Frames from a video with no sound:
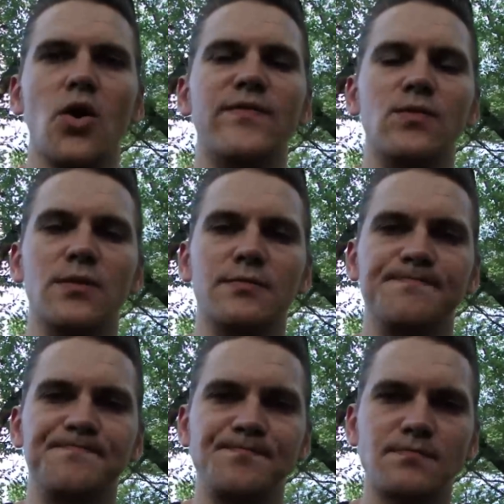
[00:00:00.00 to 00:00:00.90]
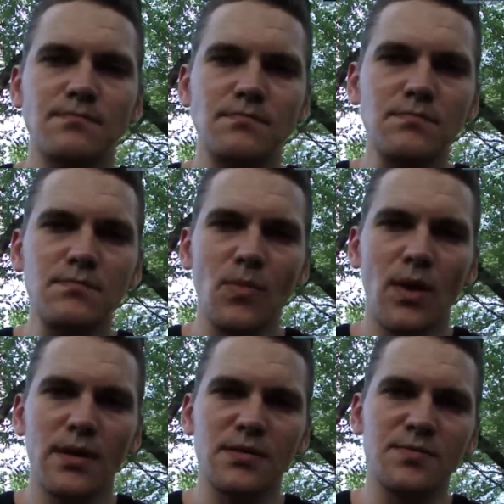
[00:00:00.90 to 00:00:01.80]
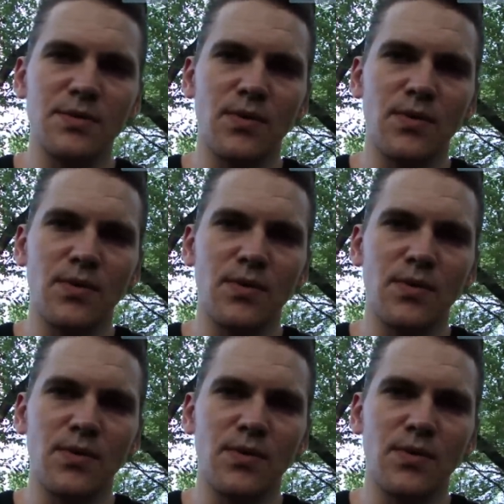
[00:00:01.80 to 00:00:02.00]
It's me,